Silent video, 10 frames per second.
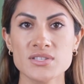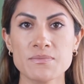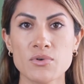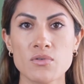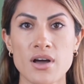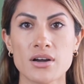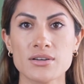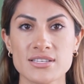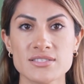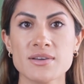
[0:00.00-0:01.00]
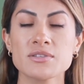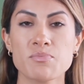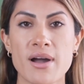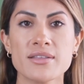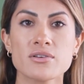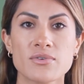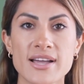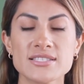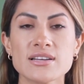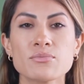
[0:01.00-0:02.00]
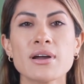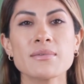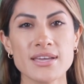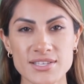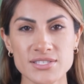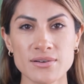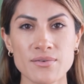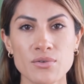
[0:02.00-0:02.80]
Civil law concerns private rights and remedies,